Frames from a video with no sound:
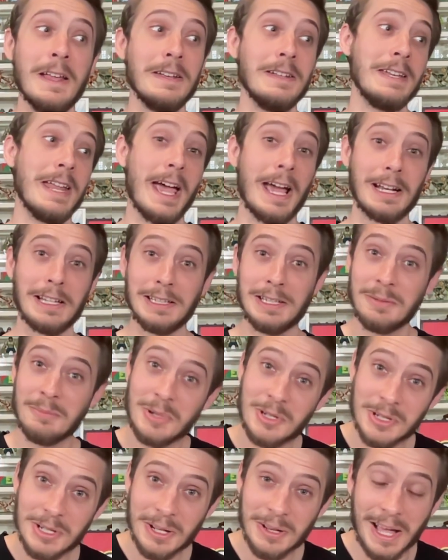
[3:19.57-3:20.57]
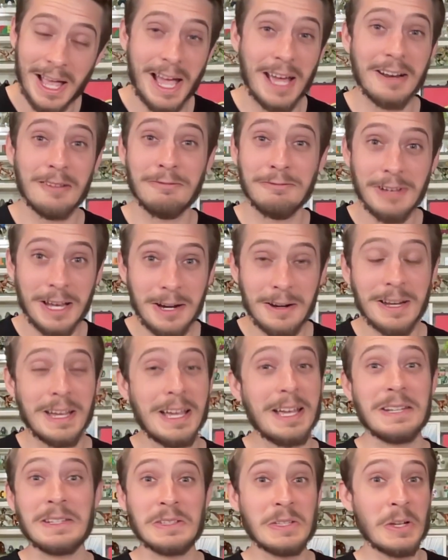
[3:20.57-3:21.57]
Natalie and Michelle had a fairy
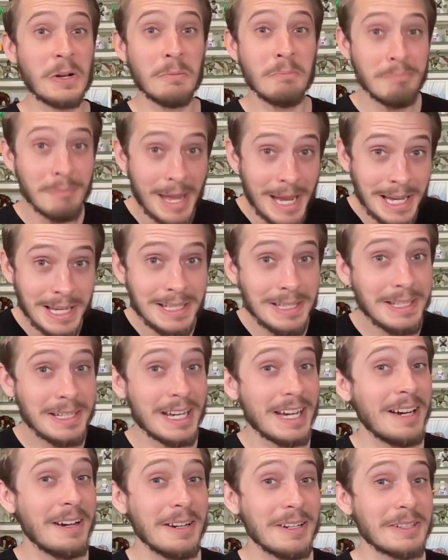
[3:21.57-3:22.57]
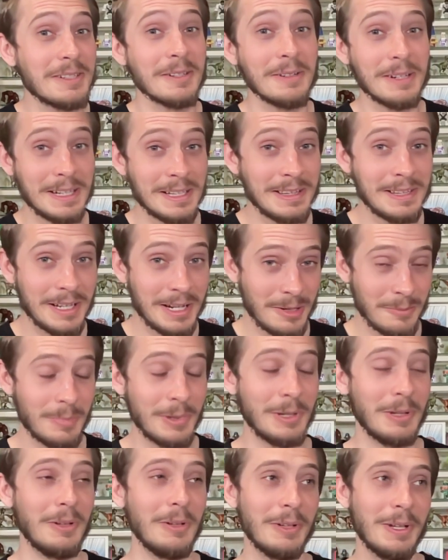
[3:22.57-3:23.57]
as their main character in their
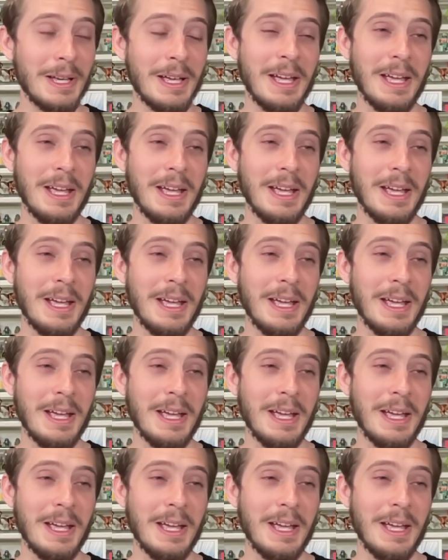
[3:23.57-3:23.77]
build.